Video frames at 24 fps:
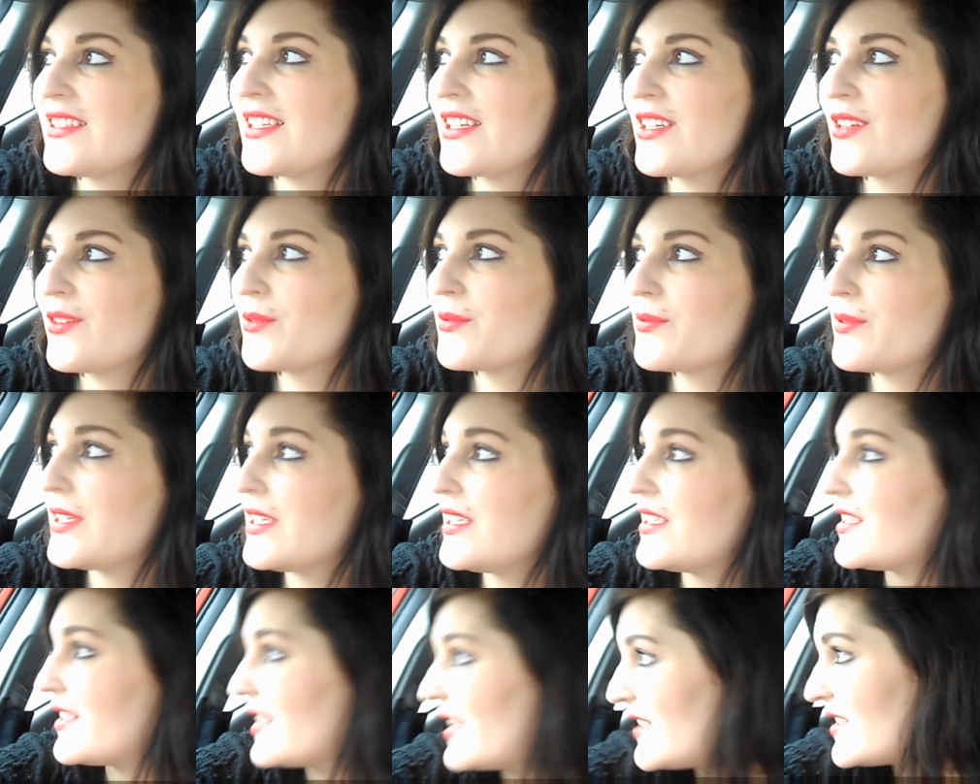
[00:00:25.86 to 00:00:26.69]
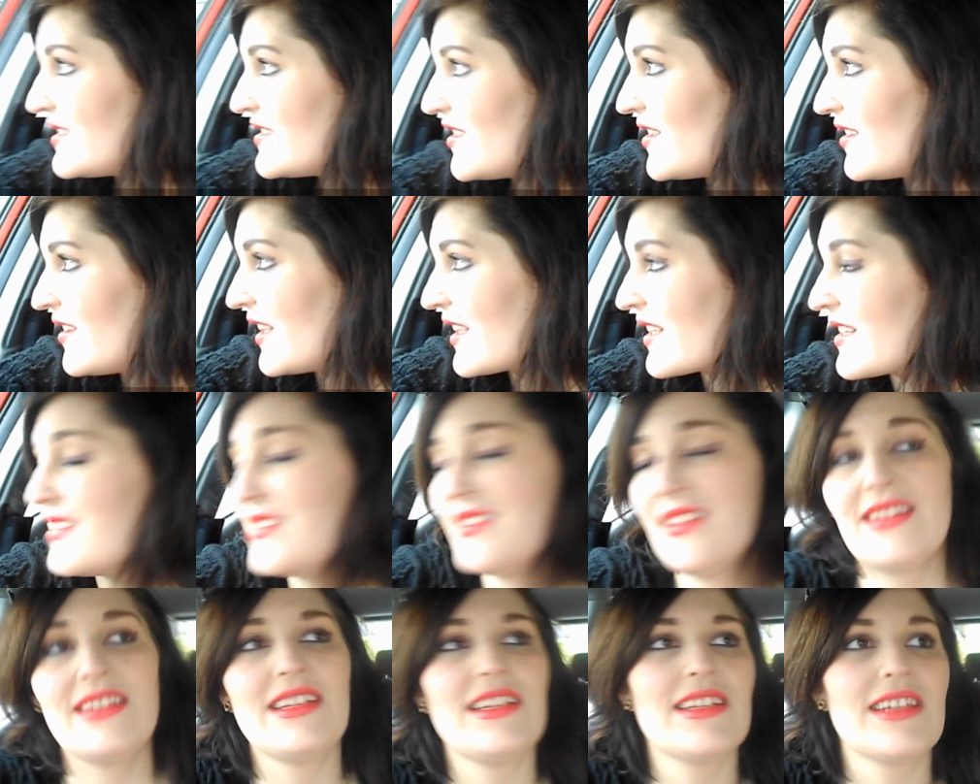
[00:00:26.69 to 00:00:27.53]
like today's not like a
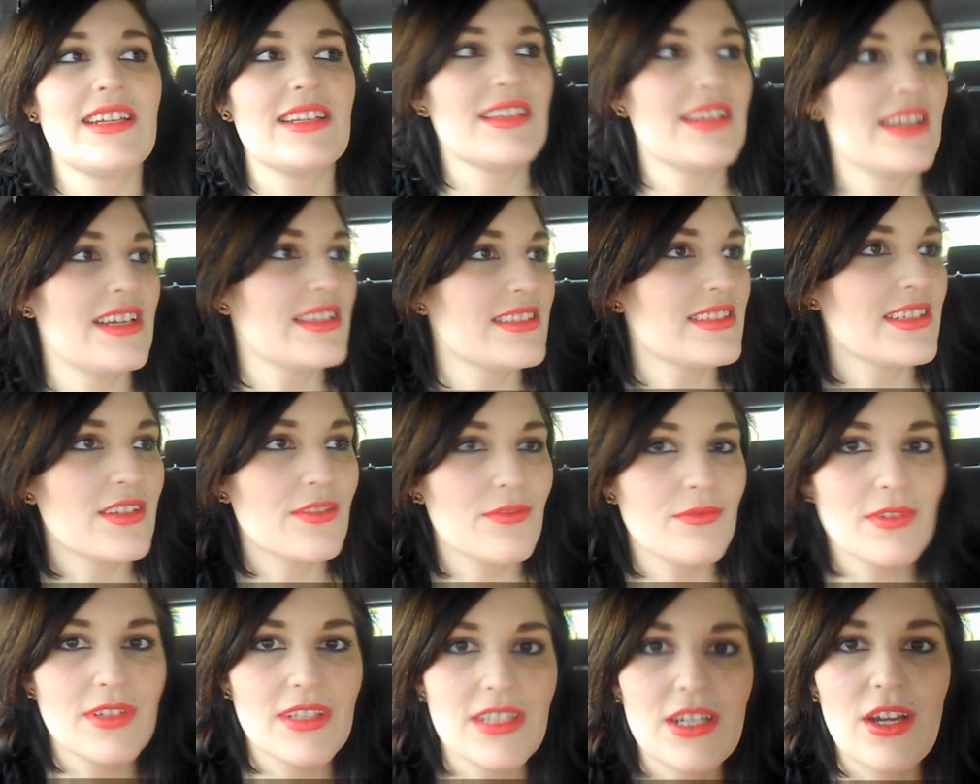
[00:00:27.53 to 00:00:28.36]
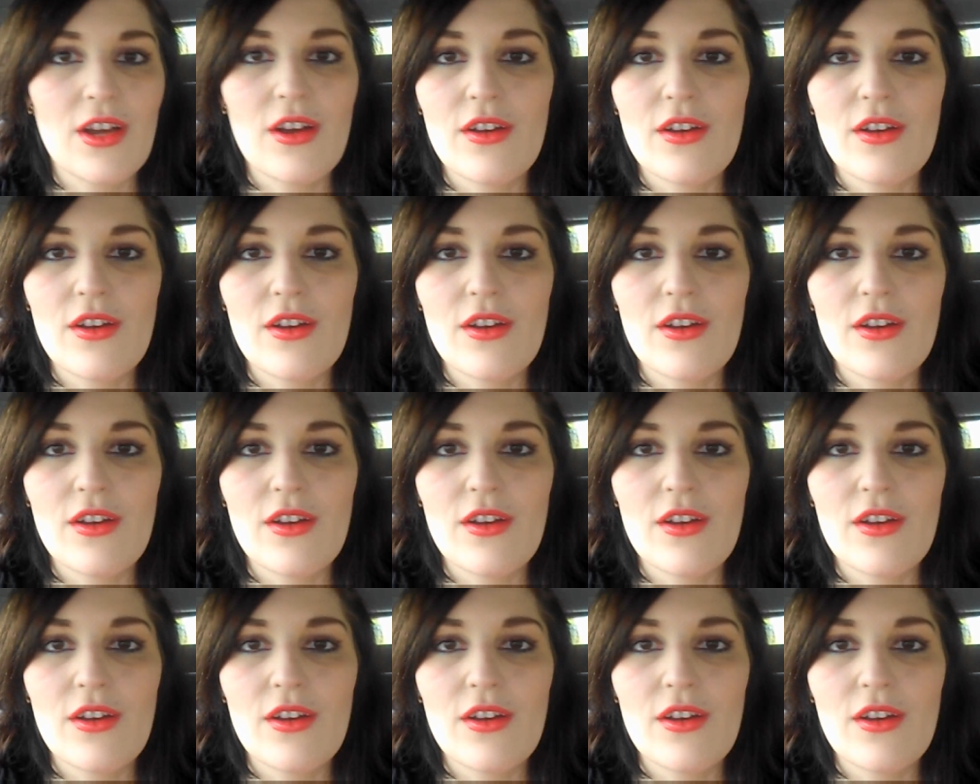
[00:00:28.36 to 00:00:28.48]
sunny day. Today's like a really